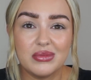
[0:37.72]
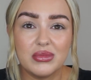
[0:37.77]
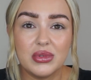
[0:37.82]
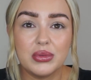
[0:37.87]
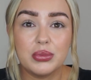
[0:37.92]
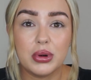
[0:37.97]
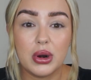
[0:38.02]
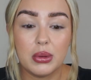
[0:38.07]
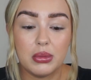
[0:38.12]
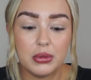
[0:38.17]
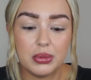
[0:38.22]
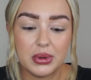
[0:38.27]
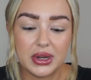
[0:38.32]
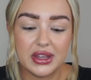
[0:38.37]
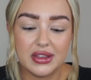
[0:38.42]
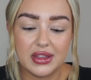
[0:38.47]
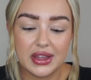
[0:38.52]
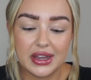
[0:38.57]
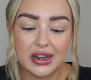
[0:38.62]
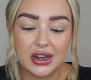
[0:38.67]

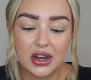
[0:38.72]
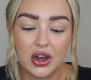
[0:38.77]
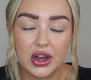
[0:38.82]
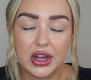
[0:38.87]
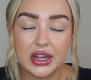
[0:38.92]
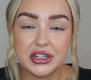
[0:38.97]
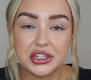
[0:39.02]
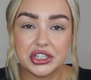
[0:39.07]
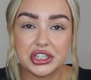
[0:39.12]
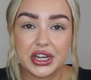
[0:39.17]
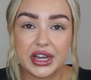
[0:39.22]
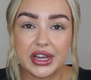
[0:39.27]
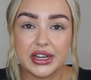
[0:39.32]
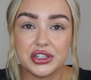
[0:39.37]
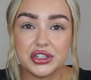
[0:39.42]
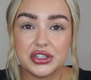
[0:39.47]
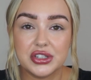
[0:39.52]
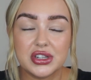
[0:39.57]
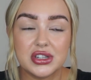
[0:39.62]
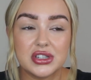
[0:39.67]
probably the lightest shade
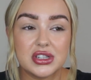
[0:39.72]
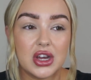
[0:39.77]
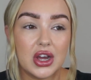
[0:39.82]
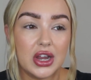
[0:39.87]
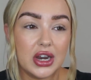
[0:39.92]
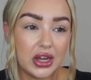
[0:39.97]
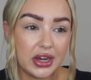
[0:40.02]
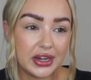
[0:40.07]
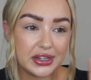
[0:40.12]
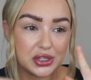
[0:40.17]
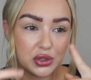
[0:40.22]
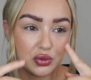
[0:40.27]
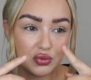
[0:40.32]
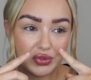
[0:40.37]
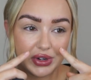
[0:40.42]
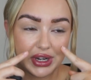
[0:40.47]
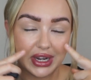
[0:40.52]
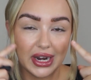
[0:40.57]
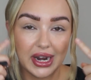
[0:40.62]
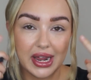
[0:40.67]
just because I like to
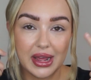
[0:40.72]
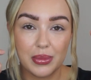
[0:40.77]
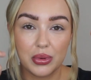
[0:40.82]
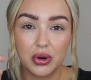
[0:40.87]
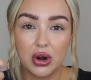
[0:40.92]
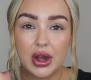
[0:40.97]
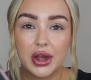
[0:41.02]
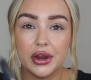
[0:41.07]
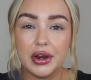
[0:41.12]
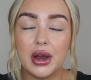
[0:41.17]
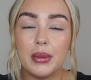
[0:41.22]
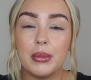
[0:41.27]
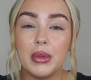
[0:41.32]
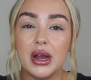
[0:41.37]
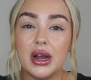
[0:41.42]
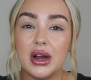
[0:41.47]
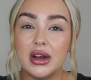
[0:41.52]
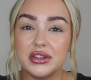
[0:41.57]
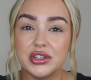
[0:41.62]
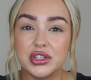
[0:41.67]
really brighten up
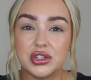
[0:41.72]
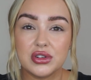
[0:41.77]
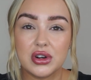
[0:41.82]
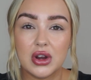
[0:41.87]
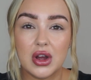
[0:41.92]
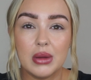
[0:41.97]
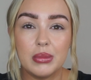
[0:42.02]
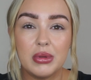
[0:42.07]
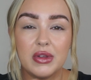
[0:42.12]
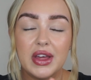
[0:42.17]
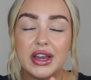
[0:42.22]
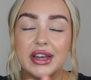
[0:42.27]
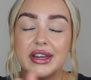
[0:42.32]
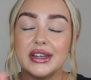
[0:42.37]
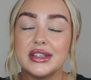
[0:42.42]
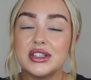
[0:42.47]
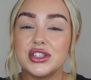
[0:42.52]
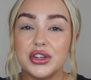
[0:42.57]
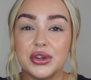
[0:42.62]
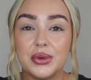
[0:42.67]
my under eye, but
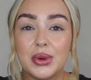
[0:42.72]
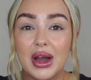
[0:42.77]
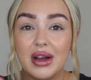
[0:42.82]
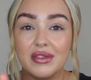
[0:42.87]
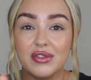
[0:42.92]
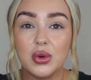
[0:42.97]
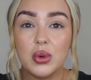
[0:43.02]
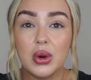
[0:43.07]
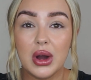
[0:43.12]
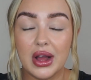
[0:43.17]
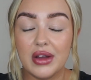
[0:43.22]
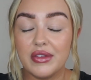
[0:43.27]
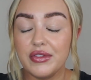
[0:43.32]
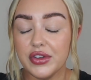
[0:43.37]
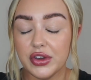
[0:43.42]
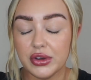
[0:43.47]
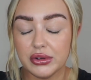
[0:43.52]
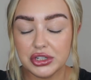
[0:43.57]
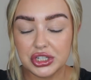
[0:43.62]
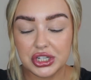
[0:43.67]
they do have quite a
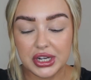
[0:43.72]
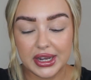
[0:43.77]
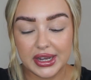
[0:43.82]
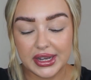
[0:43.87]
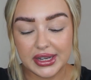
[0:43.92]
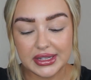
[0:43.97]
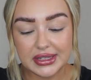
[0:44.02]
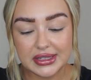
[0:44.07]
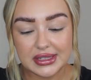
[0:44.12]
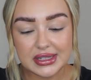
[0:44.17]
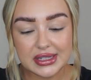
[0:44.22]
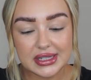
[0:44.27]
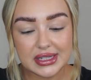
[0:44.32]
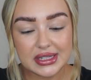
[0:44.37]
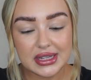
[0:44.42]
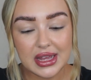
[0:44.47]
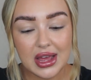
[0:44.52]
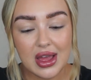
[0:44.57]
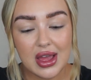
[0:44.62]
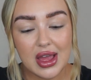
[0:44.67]
few
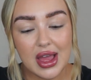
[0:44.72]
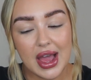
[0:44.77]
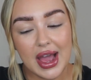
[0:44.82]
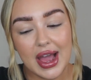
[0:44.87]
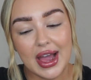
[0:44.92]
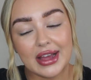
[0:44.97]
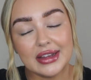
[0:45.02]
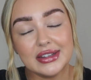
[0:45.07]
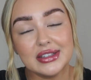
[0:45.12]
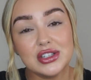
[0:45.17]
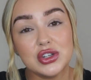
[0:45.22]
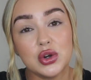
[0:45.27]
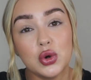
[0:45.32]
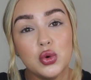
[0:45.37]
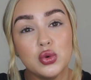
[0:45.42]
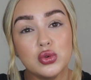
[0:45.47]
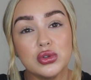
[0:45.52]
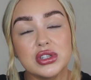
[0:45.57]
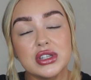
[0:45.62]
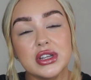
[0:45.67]
shades. And
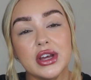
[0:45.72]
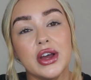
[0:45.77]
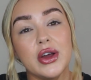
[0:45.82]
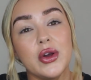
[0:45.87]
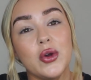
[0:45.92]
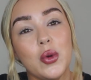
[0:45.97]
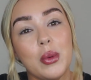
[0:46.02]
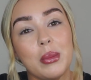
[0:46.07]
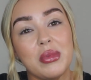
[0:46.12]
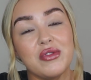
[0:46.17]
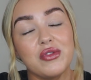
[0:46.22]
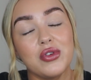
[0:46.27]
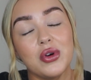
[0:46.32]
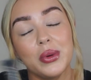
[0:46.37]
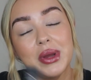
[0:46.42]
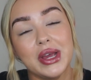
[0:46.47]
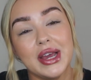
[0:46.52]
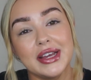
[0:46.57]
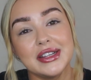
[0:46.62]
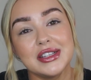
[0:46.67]
also, before
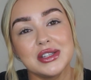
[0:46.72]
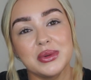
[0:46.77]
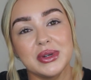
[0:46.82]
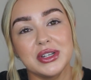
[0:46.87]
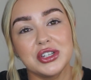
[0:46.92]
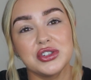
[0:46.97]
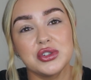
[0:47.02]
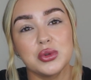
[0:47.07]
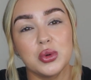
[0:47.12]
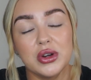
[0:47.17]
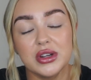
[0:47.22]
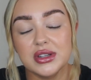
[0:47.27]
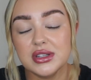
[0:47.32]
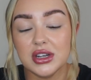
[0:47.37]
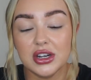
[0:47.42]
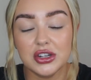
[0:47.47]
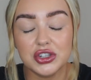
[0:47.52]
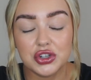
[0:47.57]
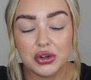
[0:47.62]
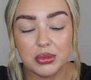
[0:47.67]
we get into it, just want to
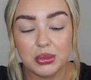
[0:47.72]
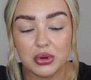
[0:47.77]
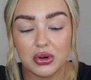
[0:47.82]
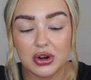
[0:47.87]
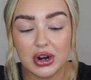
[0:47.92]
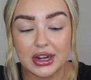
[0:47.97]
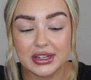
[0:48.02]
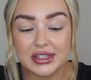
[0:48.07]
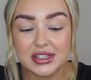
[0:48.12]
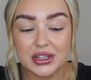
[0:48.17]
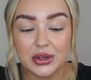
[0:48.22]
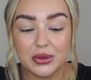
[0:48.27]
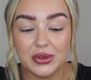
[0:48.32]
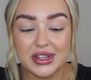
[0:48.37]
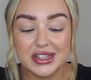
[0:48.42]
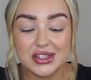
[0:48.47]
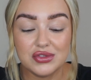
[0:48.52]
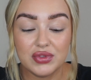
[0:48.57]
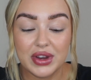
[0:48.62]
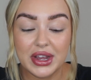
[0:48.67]
touch on price. So
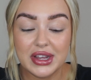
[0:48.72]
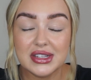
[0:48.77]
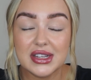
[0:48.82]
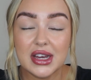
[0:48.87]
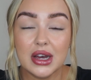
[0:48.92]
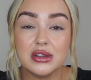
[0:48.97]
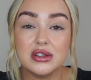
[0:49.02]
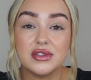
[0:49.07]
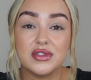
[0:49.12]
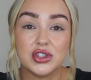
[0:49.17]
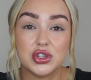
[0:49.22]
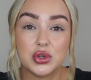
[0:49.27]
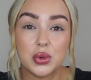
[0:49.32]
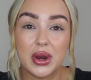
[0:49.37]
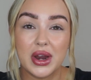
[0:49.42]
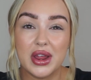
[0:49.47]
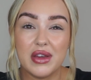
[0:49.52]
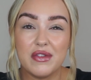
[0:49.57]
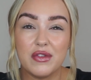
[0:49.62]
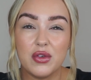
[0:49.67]
this retails for
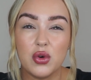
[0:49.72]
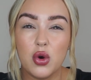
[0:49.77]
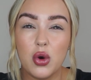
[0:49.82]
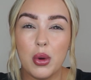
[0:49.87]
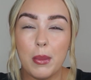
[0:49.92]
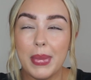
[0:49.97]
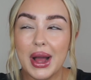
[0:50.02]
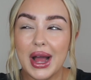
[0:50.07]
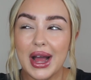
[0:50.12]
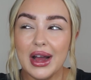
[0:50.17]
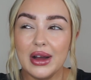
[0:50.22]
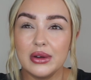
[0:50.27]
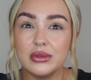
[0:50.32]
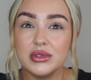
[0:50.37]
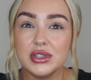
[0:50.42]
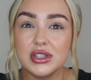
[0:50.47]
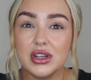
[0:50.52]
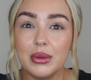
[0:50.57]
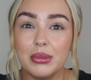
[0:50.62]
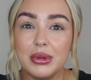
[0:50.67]

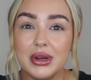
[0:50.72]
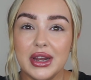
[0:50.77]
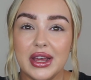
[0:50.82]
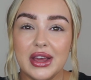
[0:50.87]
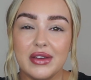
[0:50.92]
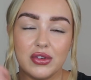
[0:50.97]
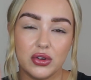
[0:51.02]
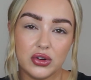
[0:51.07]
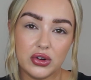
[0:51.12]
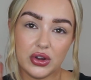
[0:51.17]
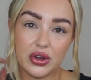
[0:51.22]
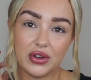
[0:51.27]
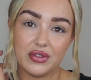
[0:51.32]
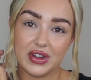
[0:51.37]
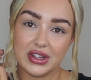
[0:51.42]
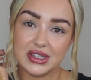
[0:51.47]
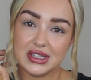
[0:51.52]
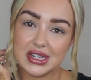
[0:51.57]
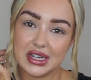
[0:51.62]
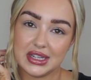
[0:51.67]
£24, I believe, on Look
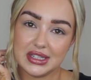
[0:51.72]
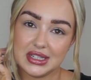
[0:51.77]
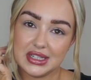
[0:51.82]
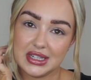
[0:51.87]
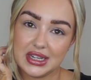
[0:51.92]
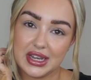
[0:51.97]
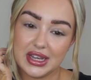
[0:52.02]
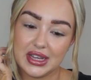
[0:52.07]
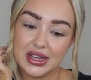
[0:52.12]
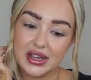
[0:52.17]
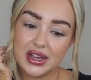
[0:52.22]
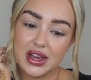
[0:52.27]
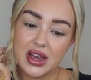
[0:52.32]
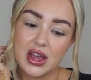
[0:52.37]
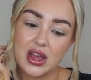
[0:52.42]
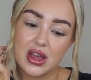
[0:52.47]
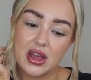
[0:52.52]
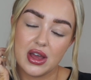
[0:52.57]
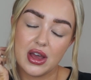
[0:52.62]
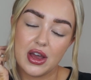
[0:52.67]
Fantastic.
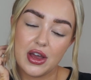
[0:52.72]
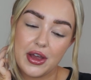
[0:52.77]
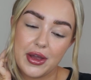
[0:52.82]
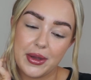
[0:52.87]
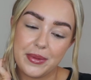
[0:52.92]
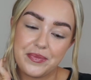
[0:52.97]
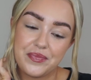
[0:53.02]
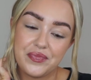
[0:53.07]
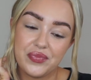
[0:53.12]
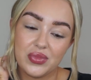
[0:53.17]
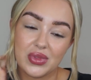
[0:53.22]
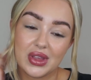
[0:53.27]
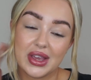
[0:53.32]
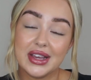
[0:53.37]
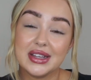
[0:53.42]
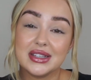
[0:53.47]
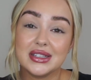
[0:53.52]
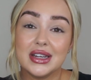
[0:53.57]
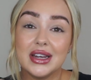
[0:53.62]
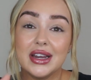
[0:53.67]

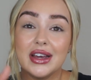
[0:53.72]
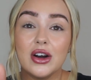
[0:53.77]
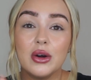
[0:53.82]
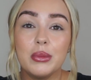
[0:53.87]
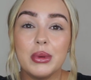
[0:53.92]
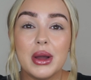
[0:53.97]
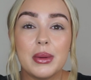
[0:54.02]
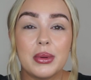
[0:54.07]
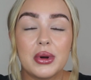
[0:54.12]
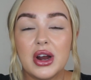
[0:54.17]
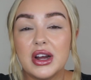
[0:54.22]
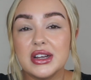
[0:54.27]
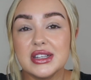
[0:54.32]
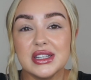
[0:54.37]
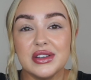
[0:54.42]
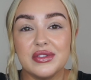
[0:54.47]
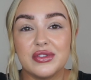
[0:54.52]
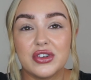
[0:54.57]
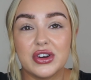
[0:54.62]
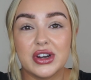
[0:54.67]
It's a little bit
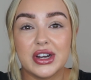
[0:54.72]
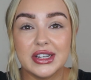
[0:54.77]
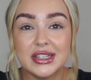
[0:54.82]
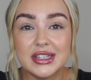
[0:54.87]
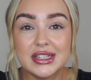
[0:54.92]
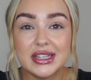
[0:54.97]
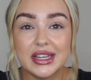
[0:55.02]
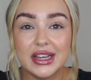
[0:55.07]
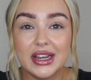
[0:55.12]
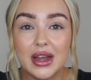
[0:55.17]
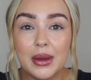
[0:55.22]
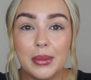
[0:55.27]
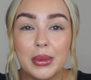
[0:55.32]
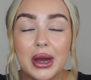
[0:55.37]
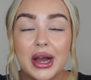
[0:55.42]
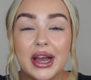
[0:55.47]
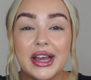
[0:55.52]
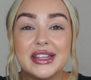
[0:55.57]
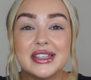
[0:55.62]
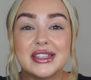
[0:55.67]
pricey for a concealer,
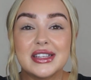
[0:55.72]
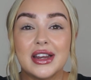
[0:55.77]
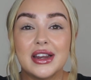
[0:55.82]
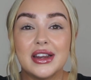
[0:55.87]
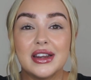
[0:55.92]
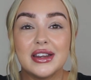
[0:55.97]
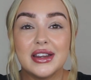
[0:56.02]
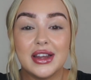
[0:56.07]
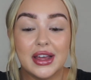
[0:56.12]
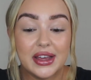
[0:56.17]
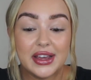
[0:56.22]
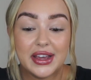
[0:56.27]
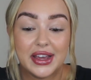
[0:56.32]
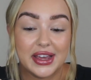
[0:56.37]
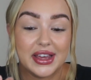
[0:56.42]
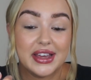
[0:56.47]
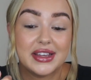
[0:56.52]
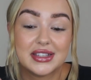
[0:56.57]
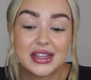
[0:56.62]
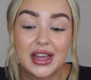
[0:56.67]
but it
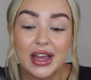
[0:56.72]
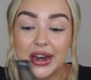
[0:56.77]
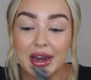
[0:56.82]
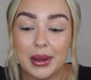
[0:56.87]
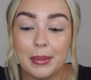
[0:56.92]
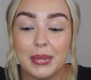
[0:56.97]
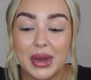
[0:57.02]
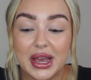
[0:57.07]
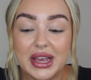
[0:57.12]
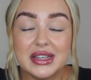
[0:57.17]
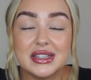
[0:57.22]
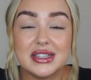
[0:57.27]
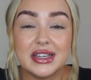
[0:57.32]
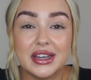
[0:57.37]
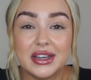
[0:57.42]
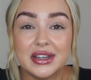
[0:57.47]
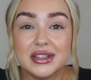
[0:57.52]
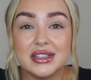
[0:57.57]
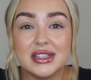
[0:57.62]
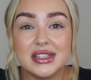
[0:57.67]
is an
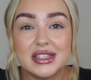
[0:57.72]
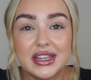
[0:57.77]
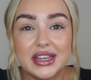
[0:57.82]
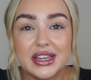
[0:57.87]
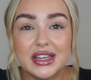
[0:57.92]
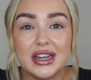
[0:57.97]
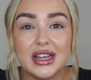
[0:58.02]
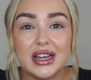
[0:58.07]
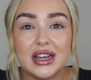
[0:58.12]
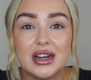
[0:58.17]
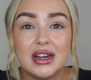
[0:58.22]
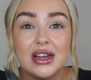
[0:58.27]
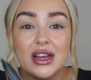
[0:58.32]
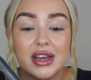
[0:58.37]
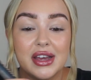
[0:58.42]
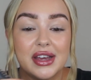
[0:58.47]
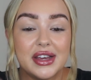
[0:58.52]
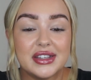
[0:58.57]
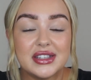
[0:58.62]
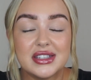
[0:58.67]
amazing concealer.
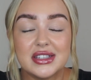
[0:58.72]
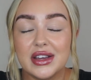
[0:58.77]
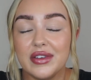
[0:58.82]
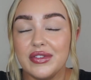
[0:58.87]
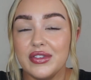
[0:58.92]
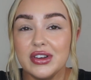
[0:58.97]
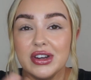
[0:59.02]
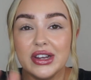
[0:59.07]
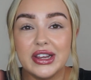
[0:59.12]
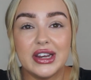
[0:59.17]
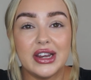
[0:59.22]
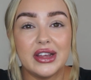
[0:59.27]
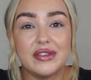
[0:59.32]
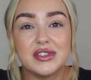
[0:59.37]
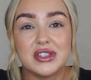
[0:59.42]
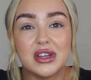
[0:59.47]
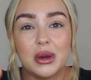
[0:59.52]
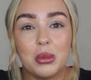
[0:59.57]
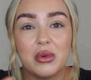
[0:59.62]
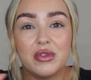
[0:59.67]
It definitely
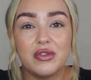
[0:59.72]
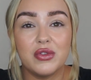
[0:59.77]
lives up with